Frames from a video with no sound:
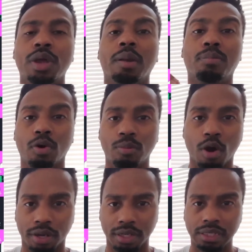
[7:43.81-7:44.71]
in a bull
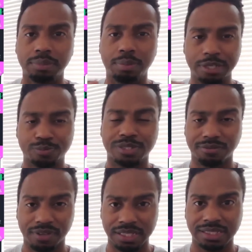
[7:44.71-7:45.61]
market, let me be
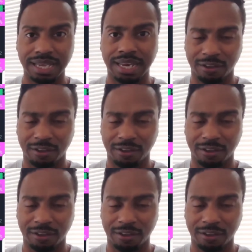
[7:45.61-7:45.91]
specific in saying that.